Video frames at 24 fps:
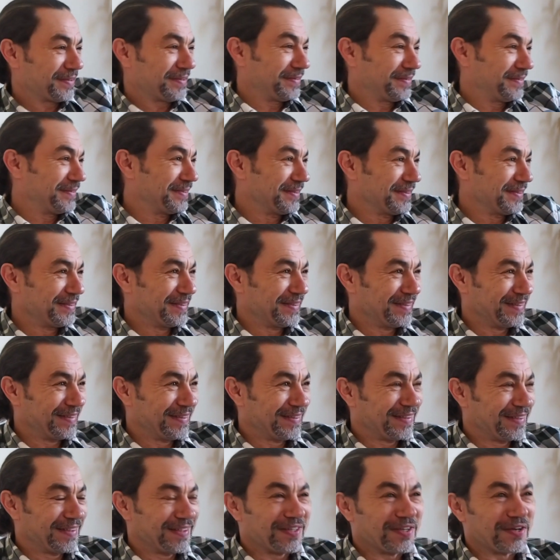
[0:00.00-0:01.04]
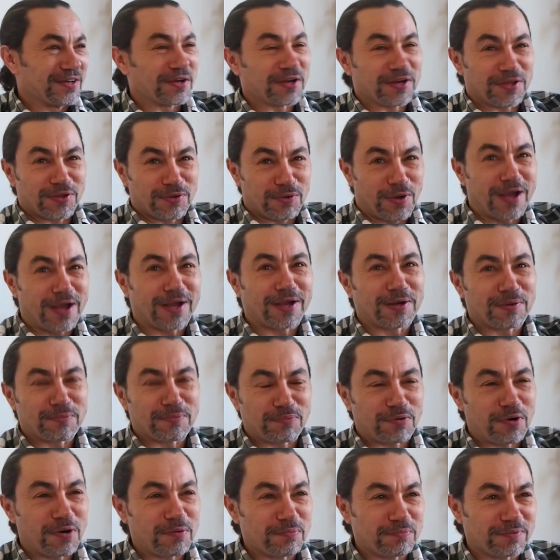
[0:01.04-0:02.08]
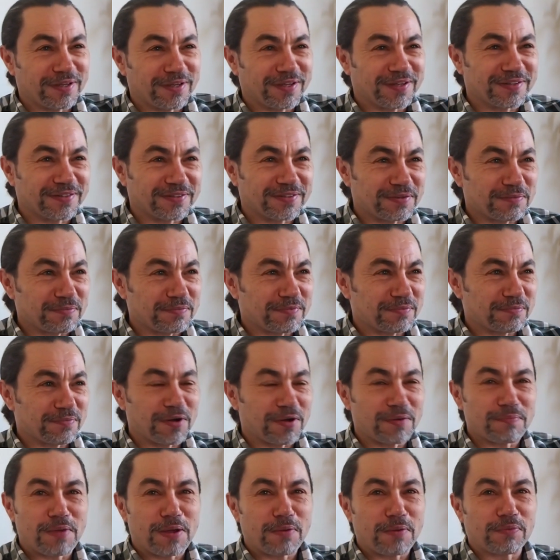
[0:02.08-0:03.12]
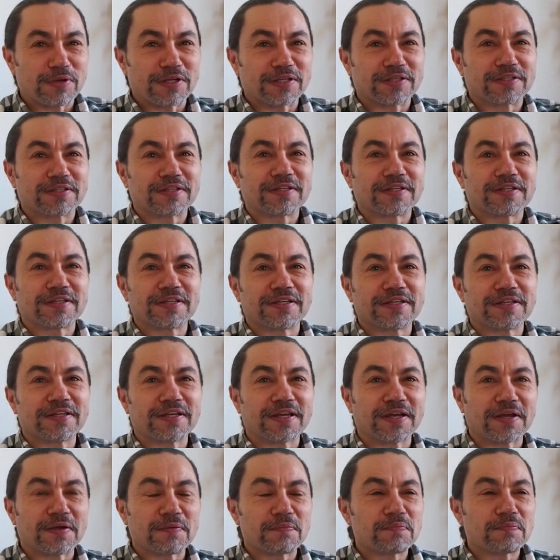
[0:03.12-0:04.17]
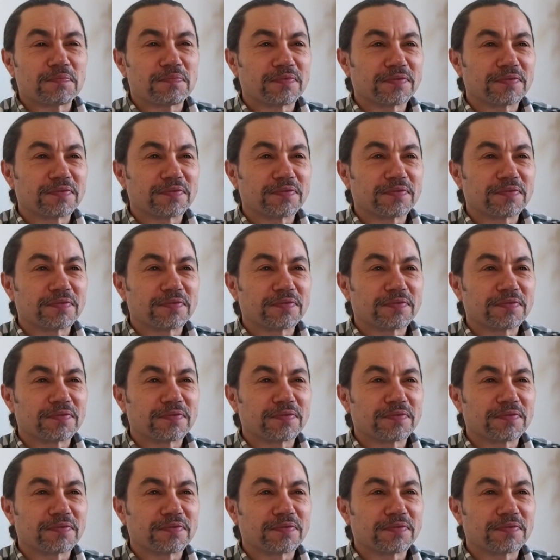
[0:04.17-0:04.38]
But as I've journeyed and encountered God more and more, you know,